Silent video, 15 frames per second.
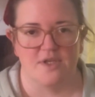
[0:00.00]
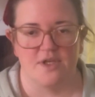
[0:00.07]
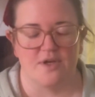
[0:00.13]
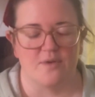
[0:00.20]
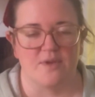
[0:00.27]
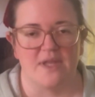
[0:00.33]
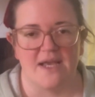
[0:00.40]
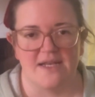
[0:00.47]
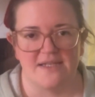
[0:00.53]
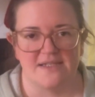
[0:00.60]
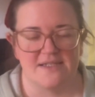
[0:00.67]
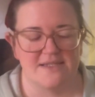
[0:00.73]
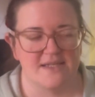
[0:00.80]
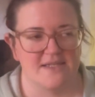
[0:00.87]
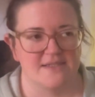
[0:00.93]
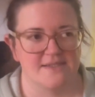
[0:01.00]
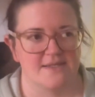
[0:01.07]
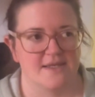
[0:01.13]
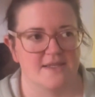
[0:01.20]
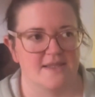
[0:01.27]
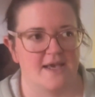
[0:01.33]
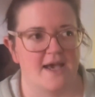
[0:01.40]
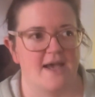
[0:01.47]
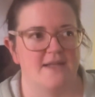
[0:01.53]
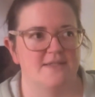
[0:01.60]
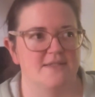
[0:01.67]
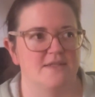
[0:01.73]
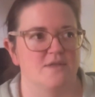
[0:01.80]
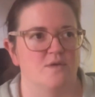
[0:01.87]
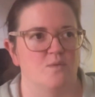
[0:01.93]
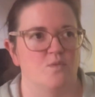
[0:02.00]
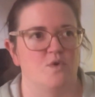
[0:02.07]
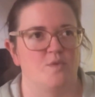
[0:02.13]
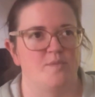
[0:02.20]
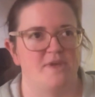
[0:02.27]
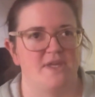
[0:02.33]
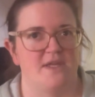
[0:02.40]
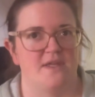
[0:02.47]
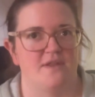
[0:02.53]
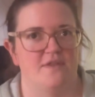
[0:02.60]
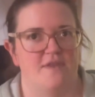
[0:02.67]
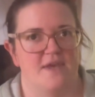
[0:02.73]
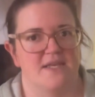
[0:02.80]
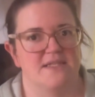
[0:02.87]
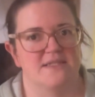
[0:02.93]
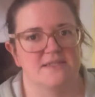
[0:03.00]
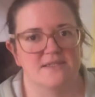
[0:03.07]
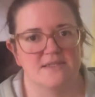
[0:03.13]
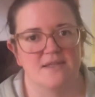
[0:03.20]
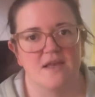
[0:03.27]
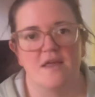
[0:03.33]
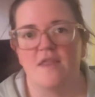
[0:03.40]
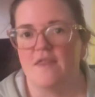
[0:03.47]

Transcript: lettuce, things like that will be things